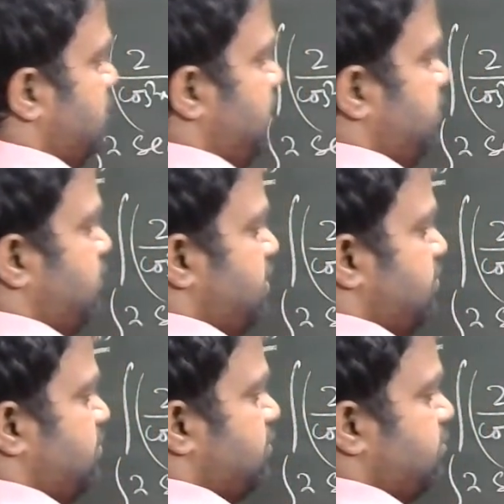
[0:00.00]
and 1
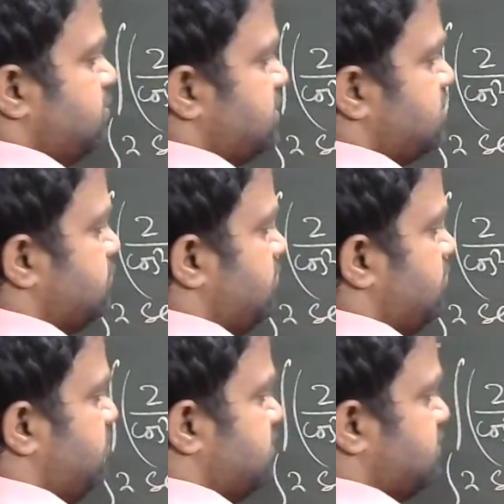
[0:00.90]
upon cos x will
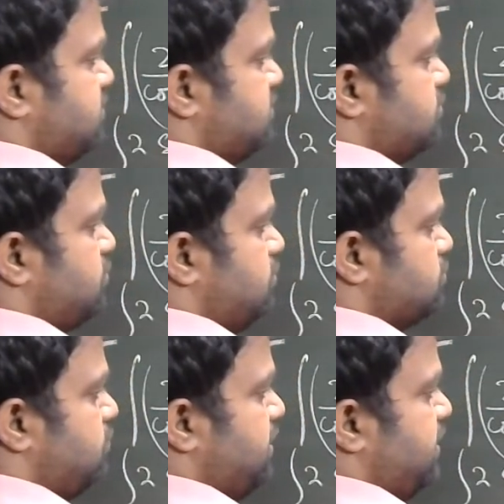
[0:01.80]
be, means this cos
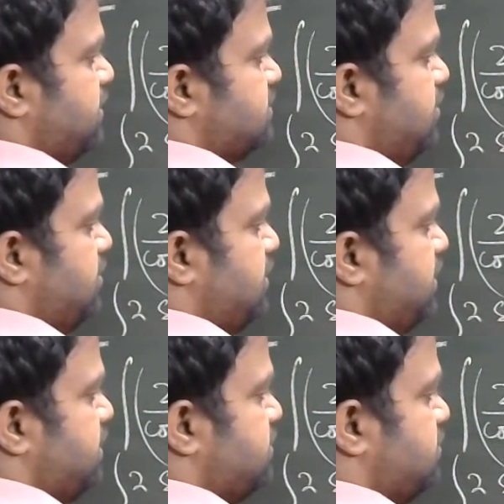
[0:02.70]
square x, I'll
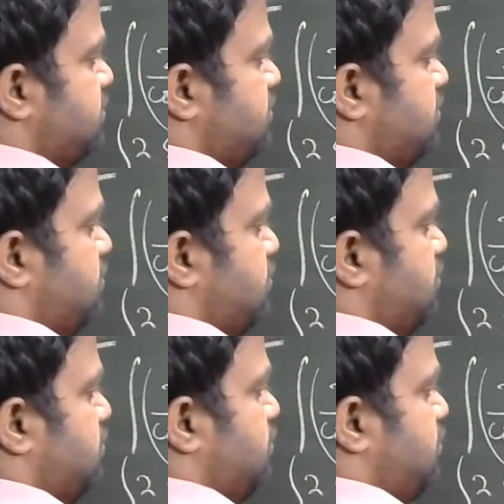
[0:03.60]
write
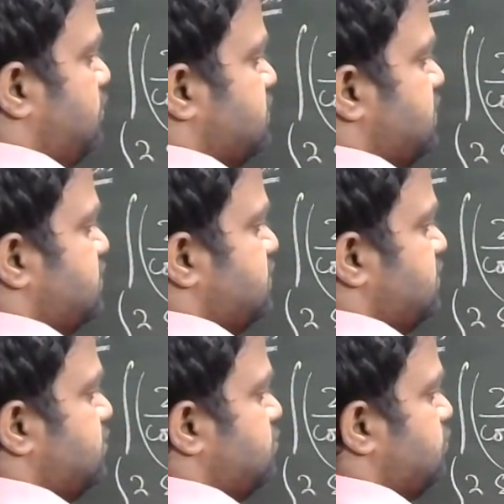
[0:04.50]
cos x
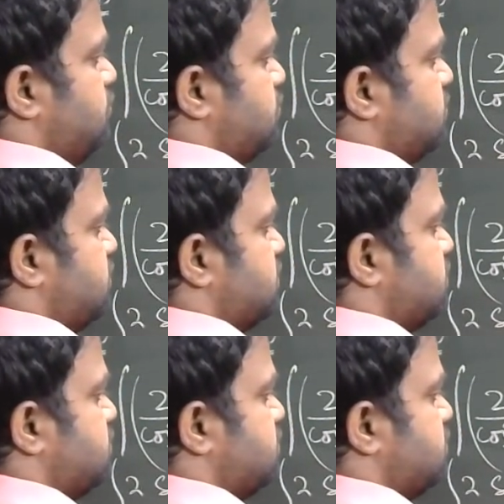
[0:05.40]
into cos x.